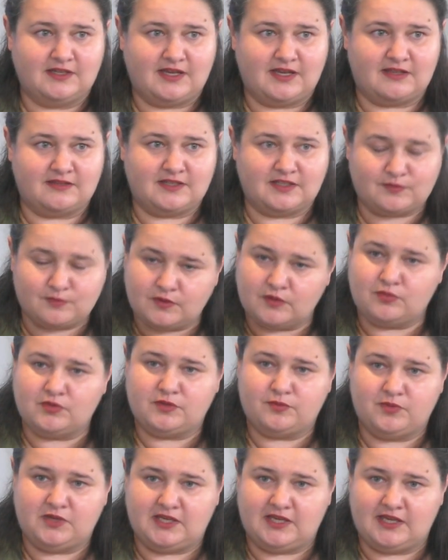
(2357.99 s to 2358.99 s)
and that we
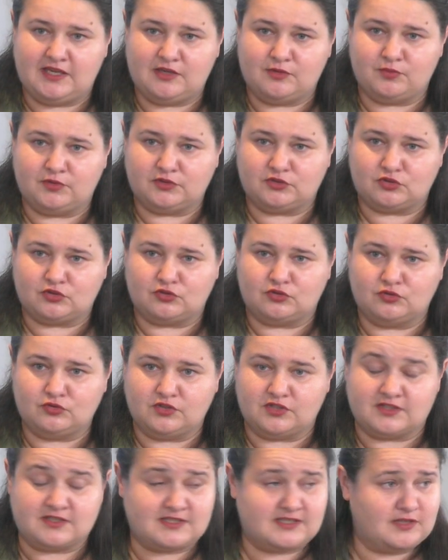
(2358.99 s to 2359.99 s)
will be able to do
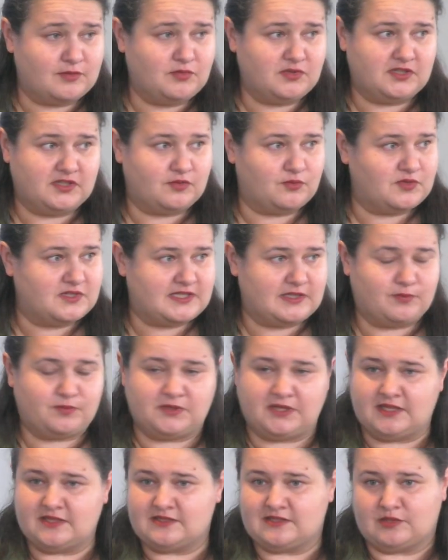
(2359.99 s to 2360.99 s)
it, similar with the
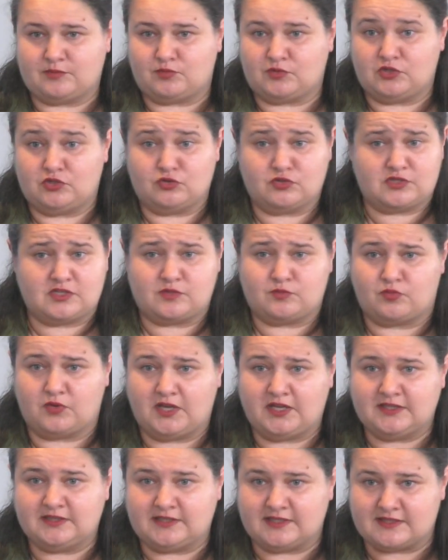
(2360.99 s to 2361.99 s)
plants that produces
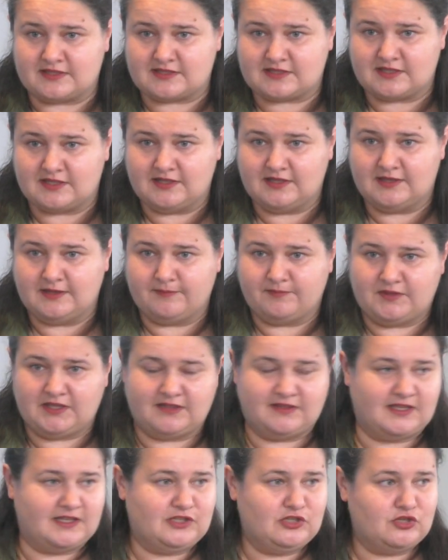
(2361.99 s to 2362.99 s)
Bradleys.
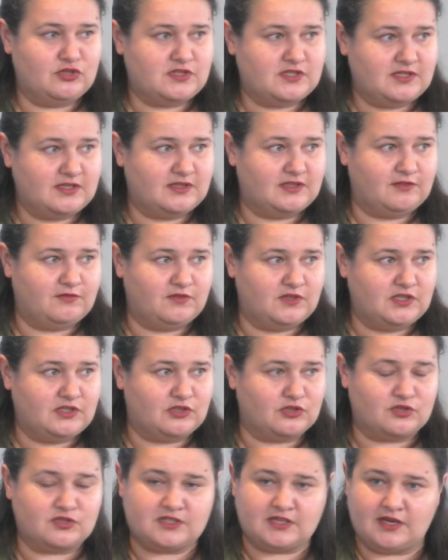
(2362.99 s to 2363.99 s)
And then you see the
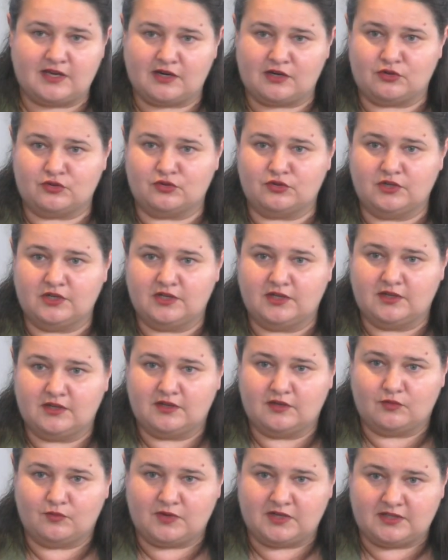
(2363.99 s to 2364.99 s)
videos how
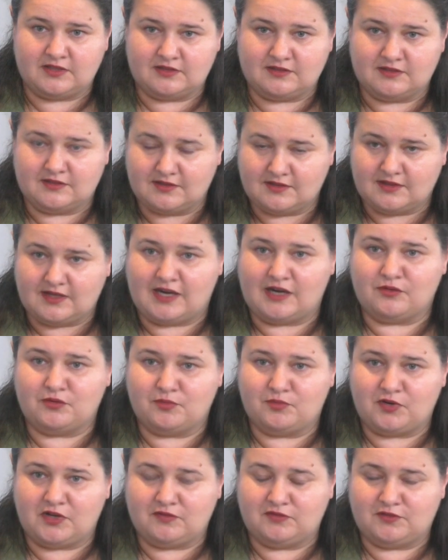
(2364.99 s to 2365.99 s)
when our
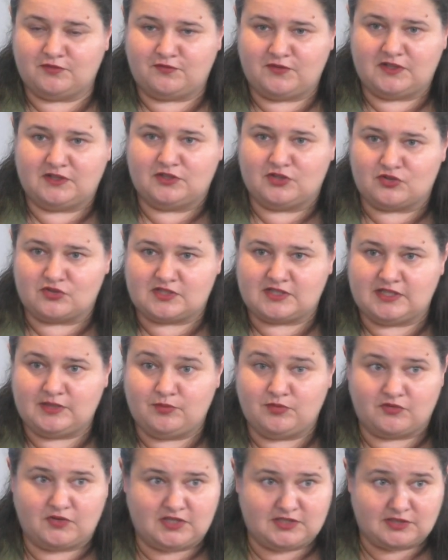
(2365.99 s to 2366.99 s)
brave defenders
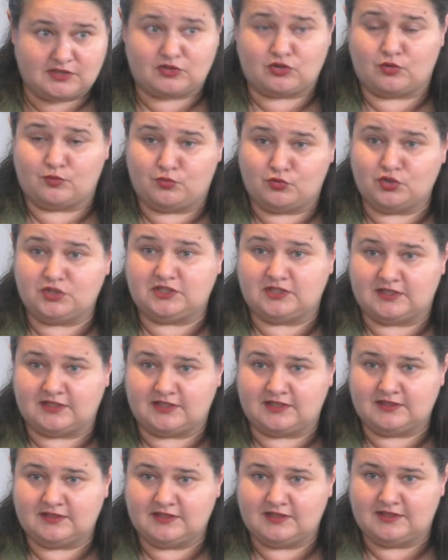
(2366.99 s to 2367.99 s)
liberated
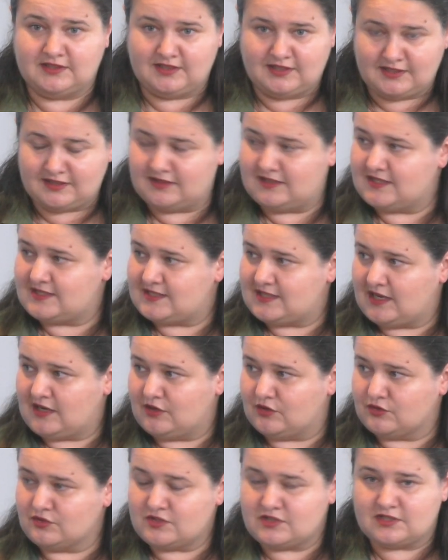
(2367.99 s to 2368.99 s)
Robotyne in the
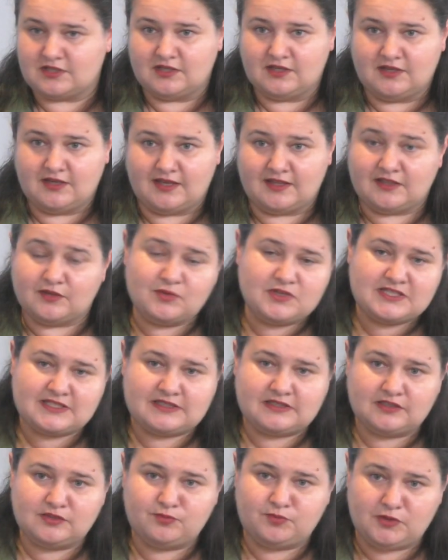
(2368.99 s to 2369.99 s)
south, and there were
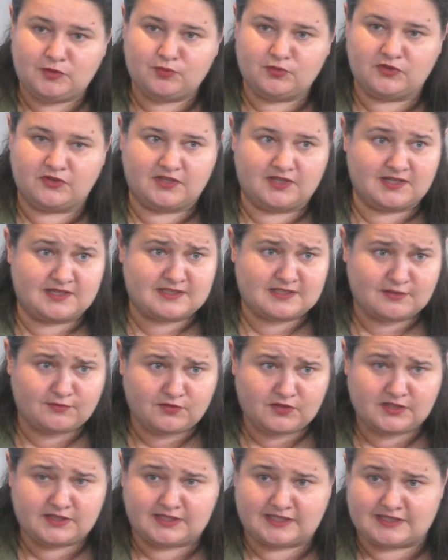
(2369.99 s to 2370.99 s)
still people there,
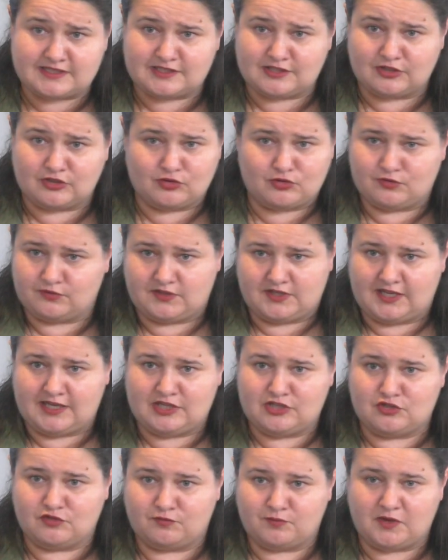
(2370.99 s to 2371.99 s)
civilians, you know, of the
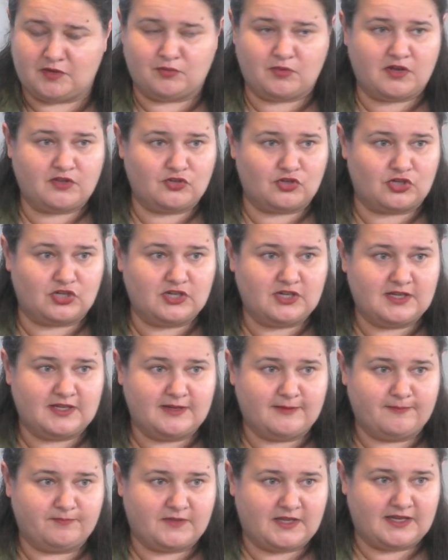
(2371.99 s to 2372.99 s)
age of my mother,
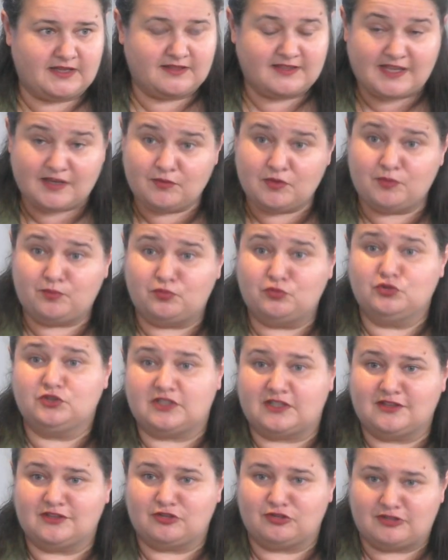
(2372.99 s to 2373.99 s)
and they were
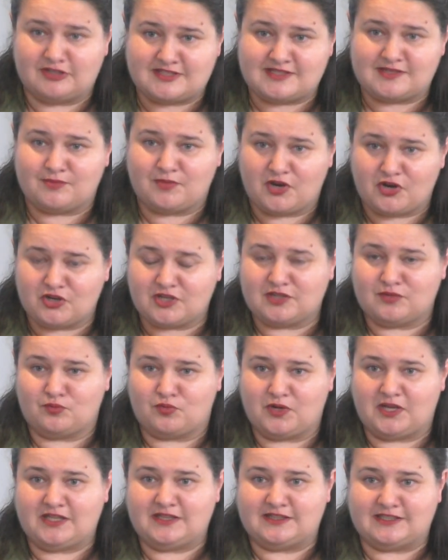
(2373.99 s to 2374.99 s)
put into this American
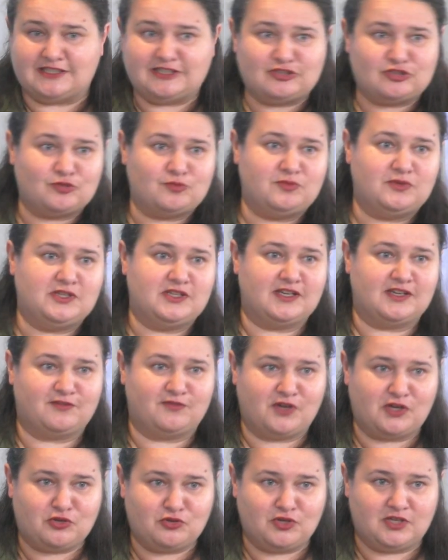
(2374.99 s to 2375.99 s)
Bradley to be
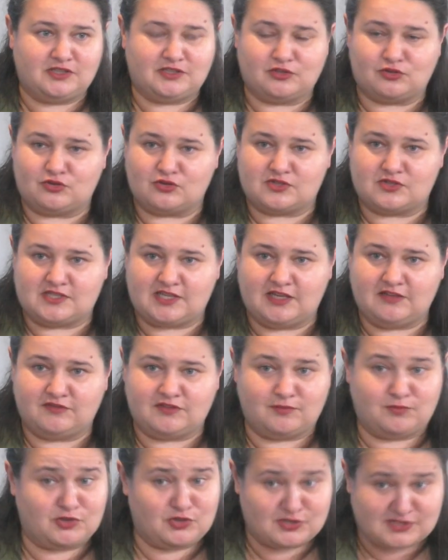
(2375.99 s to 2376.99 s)
evacuated to
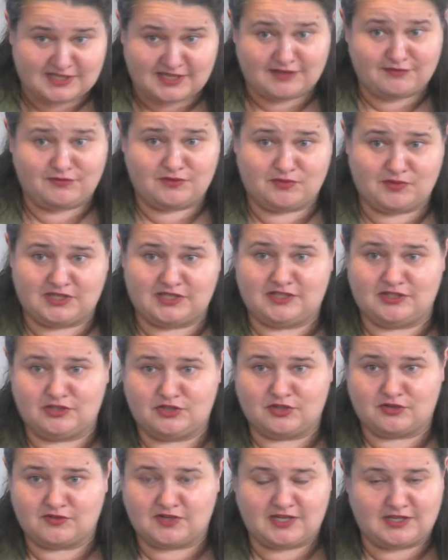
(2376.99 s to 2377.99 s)
safety because everyone in
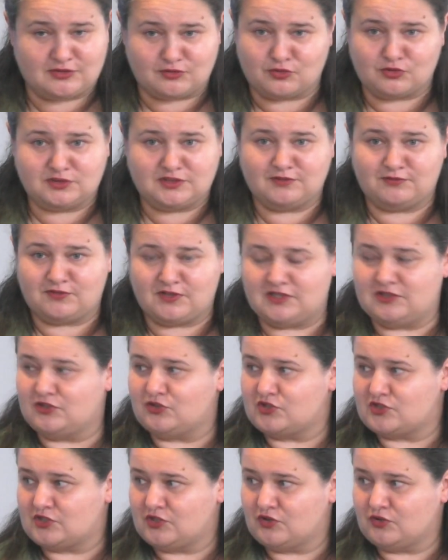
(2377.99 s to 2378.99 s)
Ukraine, all
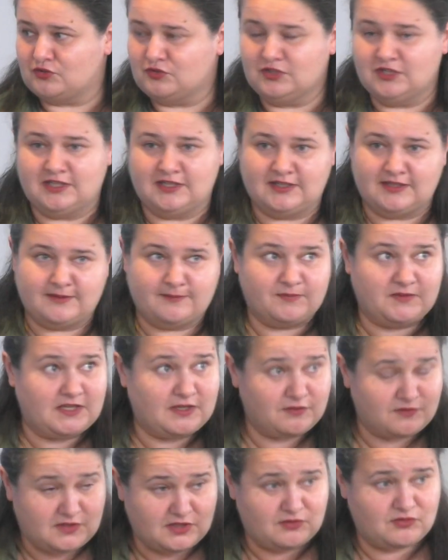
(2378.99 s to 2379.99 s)
defenders know,
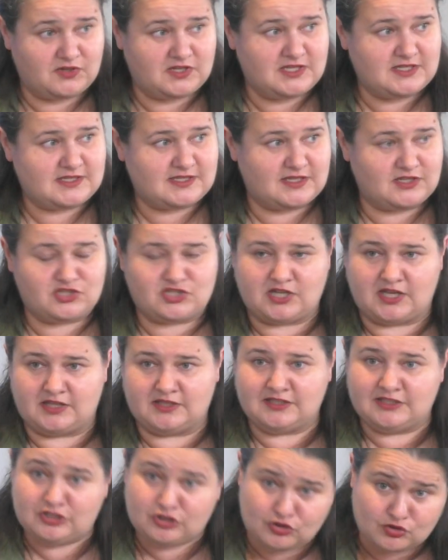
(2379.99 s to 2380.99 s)
if there is a
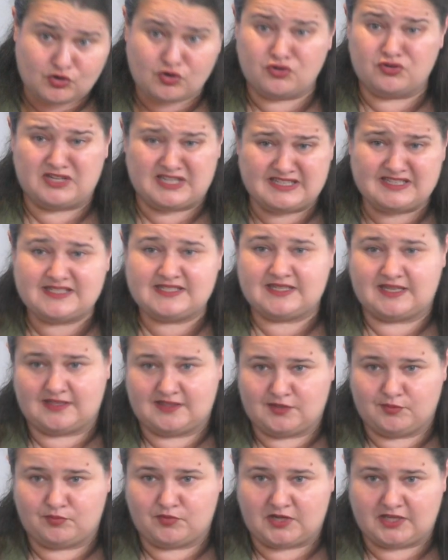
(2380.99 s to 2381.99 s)
challenge, you go
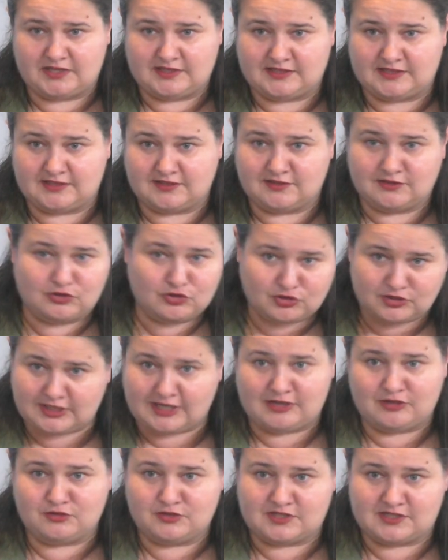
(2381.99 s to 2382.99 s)
inside the Bradley, not
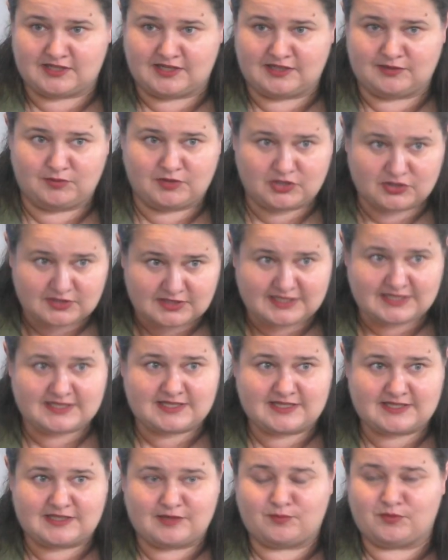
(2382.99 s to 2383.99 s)
outside, because
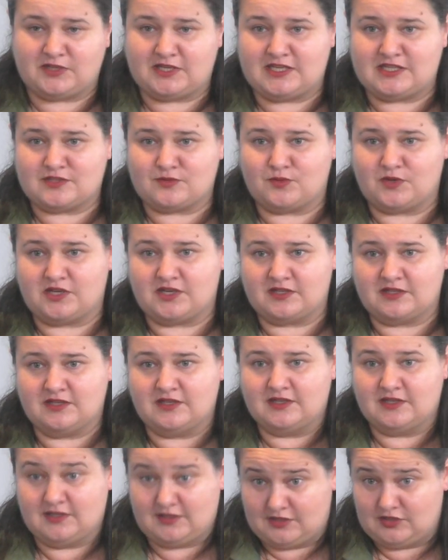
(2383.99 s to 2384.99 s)
this is the place where
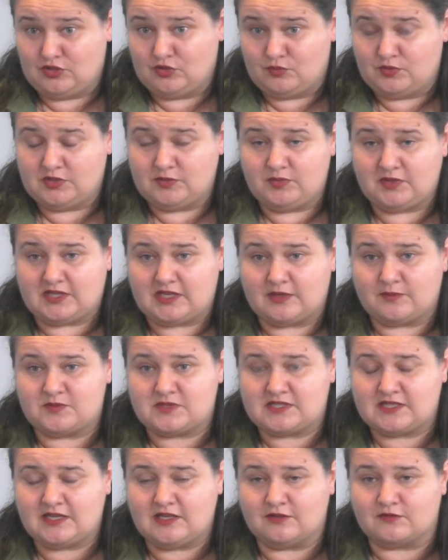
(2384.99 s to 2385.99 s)
you will be kept
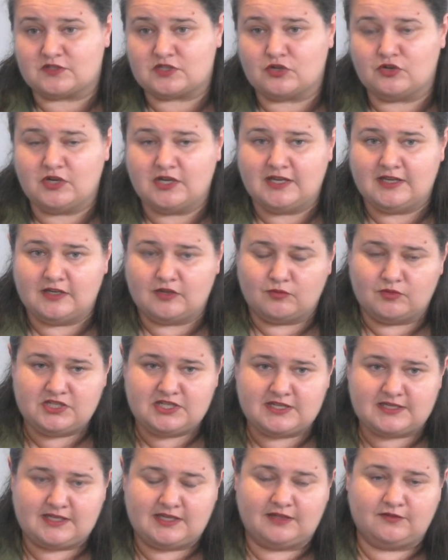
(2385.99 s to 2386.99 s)
safe. So we
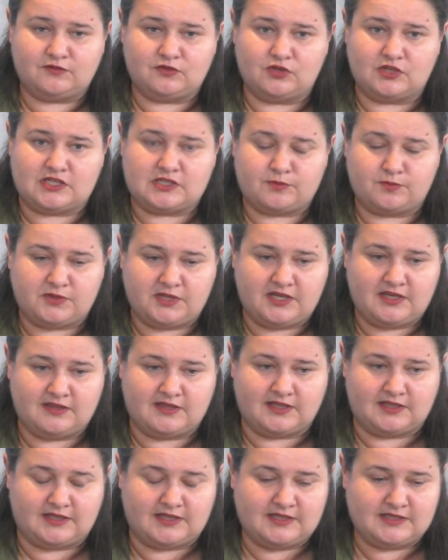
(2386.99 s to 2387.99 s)
just have to explain
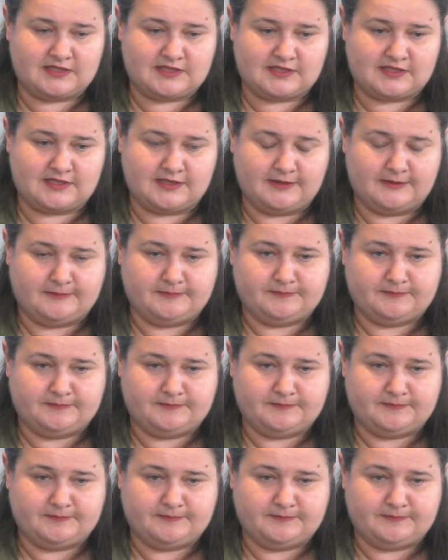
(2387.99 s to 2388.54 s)
that it's,